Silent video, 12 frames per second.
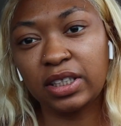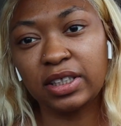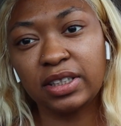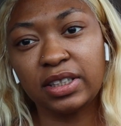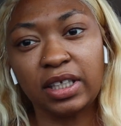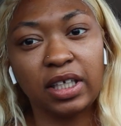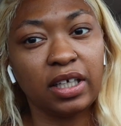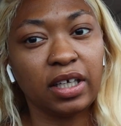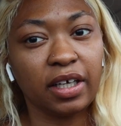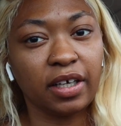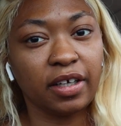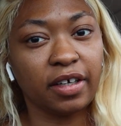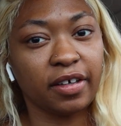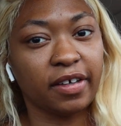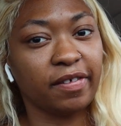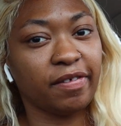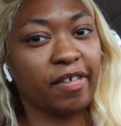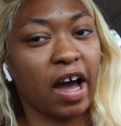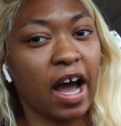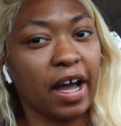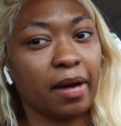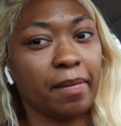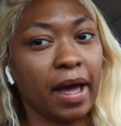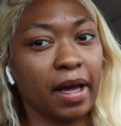to see if I
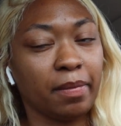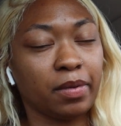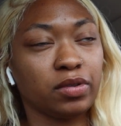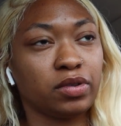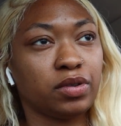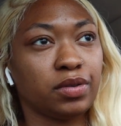am able